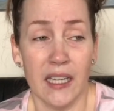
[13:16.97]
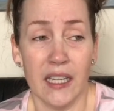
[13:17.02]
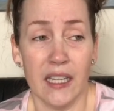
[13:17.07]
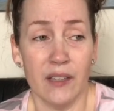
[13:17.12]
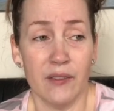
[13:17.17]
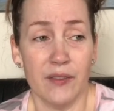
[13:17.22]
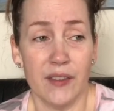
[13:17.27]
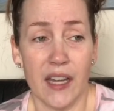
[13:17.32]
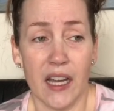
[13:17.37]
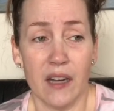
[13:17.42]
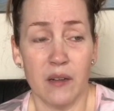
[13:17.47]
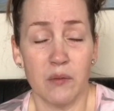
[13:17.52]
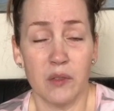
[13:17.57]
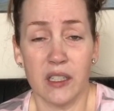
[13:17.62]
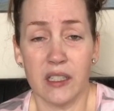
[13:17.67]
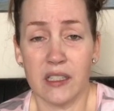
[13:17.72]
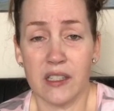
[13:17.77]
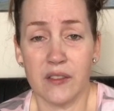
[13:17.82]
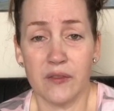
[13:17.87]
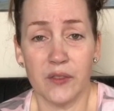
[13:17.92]
If that
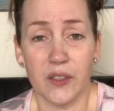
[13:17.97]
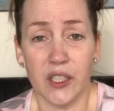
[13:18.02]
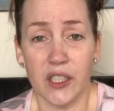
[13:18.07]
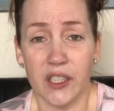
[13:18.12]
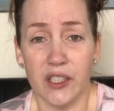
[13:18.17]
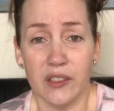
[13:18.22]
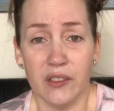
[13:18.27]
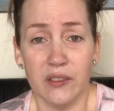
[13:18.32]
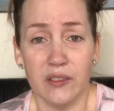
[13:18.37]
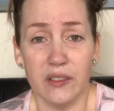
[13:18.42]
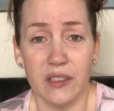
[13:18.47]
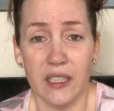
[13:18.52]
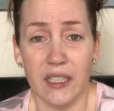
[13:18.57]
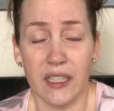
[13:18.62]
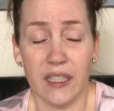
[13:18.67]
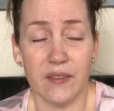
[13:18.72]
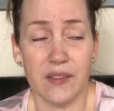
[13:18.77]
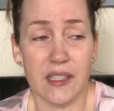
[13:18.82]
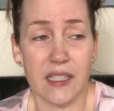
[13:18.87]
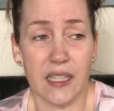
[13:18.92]
works for you,
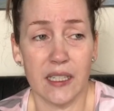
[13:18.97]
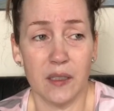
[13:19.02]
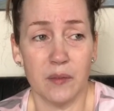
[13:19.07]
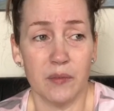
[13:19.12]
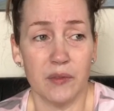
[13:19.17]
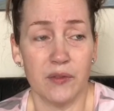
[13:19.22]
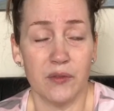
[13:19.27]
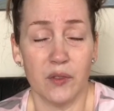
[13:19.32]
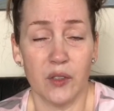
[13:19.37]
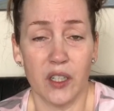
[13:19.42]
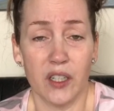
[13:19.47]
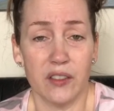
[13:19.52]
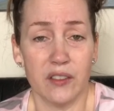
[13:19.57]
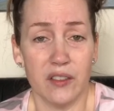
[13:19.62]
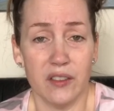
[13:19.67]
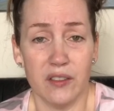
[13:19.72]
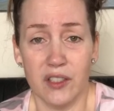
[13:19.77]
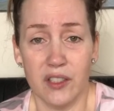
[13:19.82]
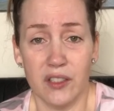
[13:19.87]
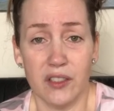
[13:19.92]
I've said it before,
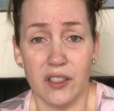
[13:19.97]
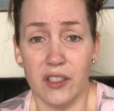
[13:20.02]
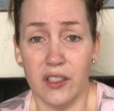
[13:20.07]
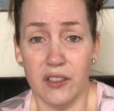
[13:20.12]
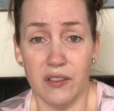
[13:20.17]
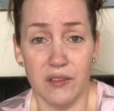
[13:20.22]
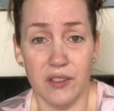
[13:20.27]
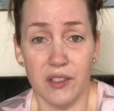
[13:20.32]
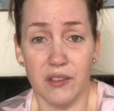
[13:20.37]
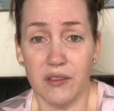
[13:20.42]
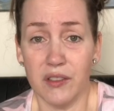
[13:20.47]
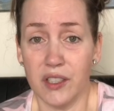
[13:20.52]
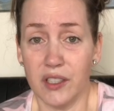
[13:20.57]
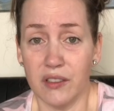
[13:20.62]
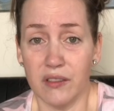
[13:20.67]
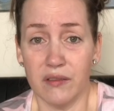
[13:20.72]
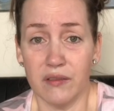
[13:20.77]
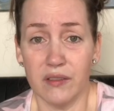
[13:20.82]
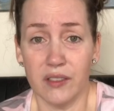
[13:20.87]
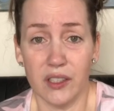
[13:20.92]
you do
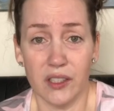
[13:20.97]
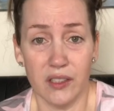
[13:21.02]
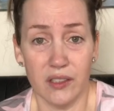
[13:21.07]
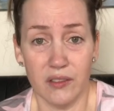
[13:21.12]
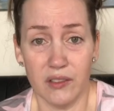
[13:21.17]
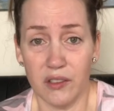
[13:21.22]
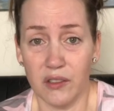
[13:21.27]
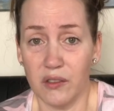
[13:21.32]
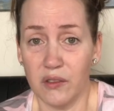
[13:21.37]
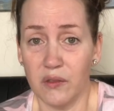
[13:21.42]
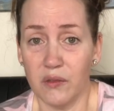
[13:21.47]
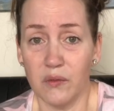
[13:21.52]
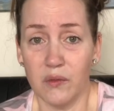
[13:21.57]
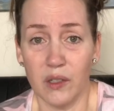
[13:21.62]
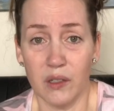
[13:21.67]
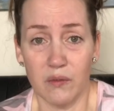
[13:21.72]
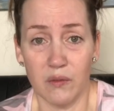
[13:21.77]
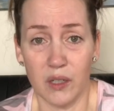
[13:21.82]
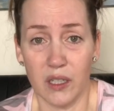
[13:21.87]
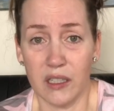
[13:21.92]
you. You do
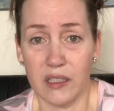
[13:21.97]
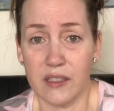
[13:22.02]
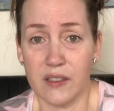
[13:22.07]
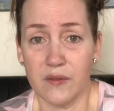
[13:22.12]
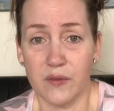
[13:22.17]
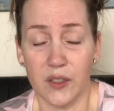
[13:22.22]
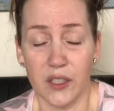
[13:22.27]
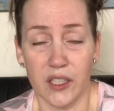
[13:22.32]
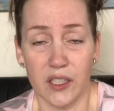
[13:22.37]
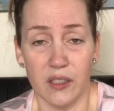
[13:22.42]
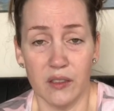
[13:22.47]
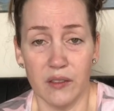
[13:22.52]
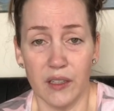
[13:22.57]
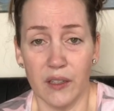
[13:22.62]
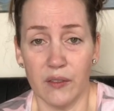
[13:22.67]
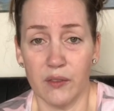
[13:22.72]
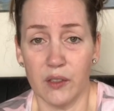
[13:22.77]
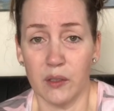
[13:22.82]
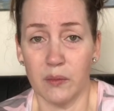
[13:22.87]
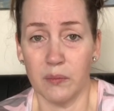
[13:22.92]
what works for you.
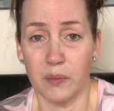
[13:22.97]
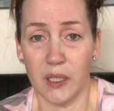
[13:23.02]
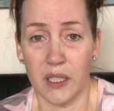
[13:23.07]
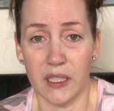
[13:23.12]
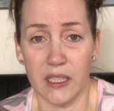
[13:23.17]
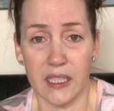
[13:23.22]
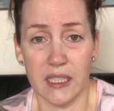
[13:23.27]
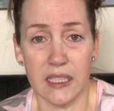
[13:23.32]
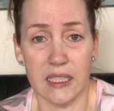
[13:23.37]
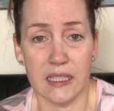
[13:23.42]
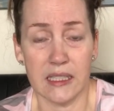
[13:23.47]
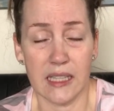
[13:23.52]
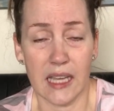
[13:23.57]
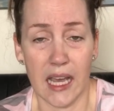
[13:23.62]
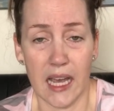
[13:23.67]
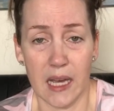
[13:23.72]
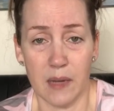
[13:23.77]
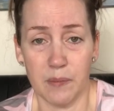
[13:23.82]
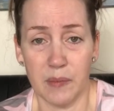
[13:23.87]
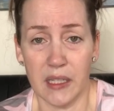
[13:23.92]
If your body is
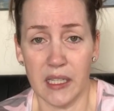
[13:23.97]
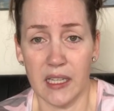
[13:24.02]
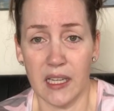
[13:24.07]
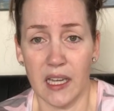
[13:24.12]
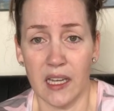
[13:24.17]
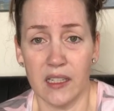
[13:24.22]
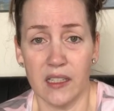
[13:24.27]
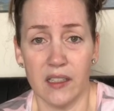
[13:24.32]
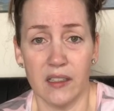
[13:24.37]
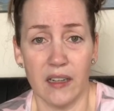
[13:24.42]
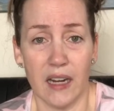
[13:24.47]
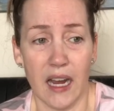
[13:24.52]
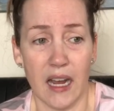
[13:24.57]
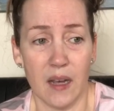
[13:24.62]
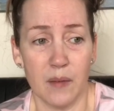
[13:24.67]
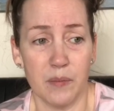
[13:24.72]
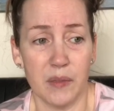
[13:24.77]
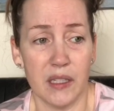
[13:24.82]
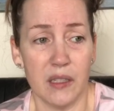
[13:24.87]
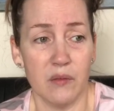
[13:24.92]
happy and you're
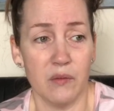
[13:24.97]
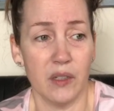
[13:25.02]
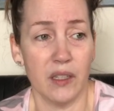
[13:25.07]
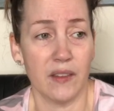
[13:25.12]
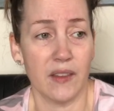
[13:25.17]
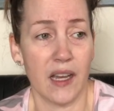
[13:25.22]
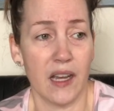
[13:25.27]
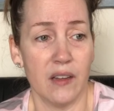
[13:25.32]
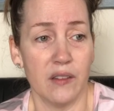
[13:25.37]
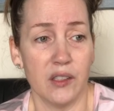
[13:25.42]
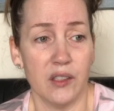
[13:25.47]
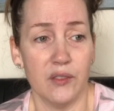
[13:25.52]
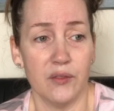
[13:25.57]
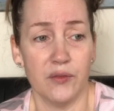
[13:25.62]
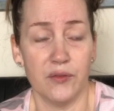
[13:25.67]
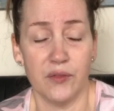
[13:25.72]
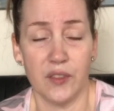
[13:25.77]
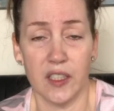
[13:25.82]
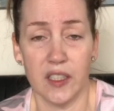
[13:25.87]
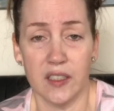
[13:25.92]
happy with how you
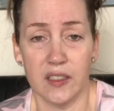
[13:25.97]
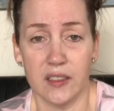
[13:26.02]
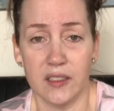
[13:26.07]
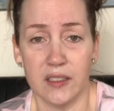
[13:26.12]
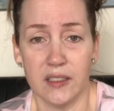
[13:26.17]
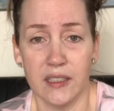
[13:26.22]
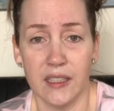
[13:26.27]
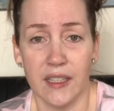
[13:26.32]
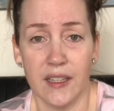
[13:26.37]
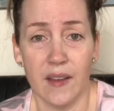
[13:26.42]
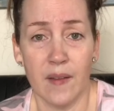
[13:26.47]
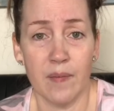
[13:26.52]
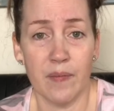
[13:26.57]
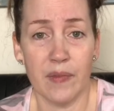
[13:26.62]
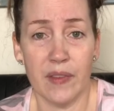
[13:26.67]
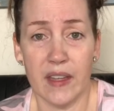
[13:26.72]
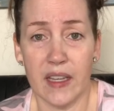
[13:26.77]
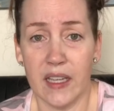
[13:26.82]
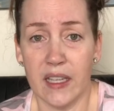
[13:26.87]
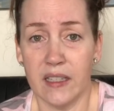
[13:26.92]
feel,
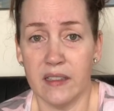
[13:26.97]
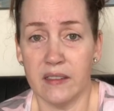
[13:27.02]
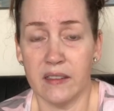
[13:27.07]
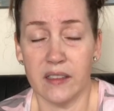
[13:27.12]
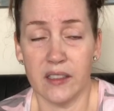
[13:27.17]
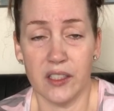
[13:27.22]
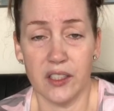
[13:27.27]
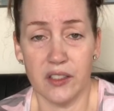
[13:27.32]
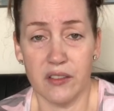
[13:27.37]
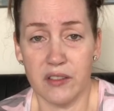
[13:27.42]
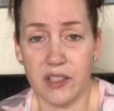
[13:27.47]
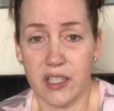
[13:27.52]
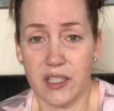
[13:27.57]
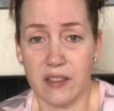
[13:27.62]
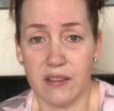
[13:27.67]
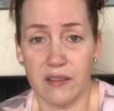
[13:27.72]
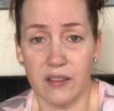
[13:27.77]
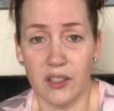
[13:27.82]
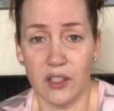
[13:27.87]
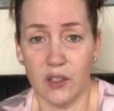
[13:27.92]
then you just
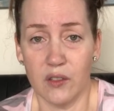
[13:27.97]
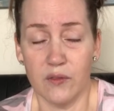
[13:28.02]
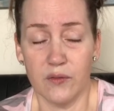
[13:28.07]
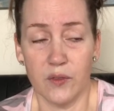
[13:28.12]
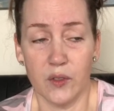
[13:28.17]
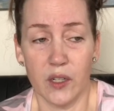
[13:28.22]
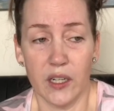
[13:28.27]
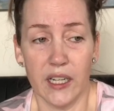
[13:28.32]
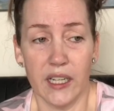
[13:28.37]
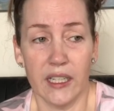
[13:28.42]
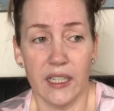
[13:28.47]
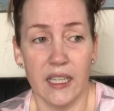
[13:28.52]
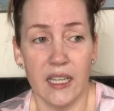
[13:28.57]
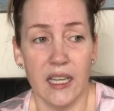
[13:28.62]
go for it.